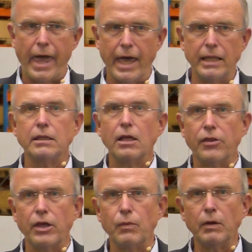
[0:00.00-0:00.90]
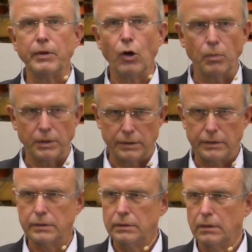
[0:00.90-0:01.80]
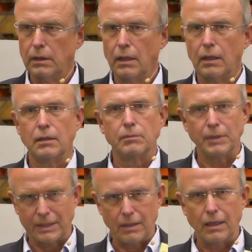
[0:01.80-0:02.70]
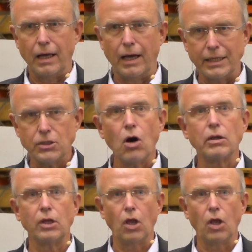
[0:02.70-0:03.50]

and they will be opened. But I talked a